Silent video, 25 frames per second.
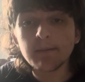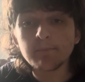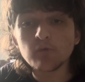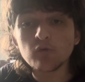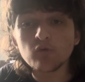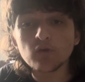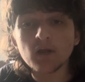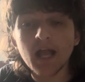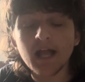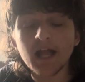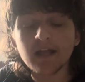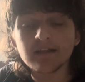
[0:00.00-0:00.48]

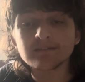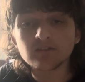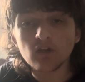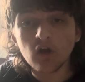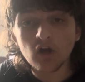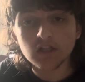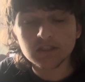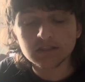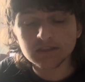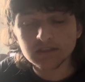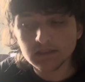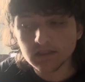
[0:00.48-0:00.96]
getting
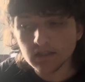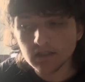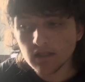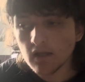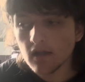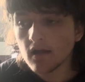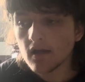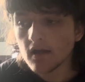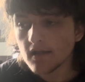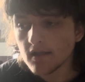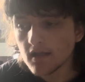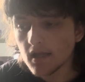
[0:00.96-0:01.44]
dust.
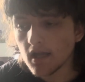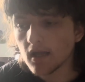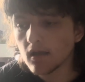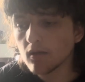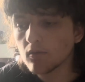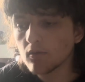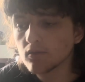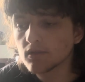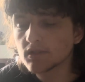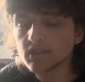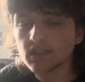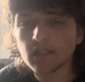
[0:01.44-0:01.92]
Yeah,
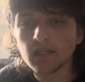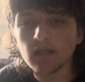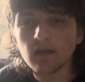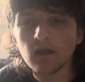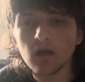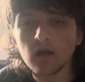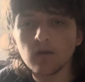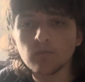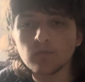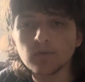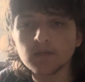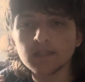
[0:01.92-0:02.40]
we see
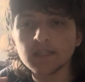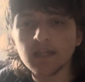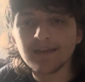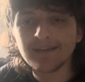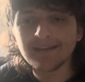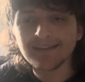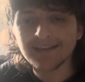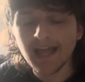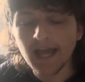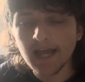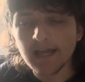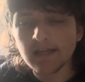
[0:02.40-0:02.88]

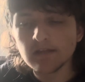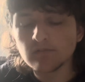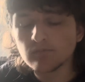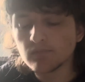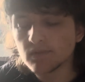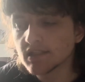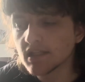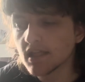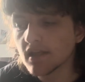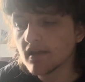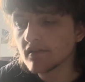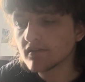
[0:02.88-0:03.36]
the tides,
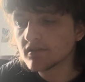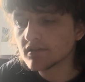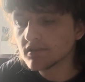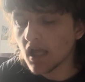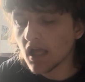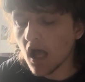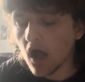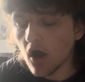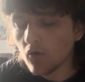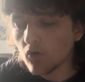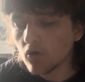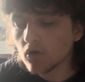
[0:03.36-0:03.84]
we see
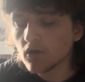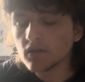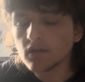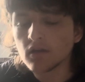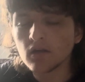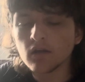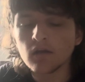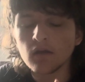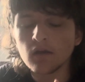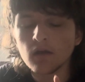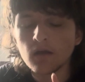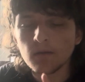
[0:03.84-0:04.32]
Star-Lord,
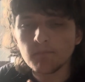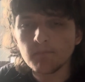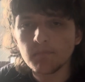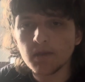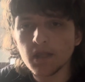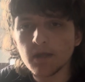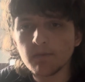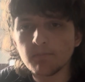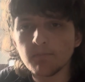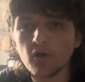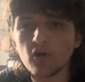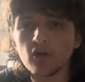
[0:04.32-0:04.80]

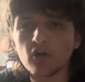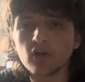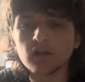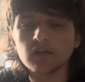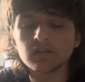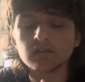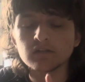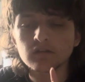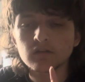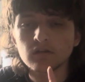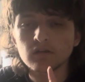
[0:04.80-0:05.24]
Peter Parker,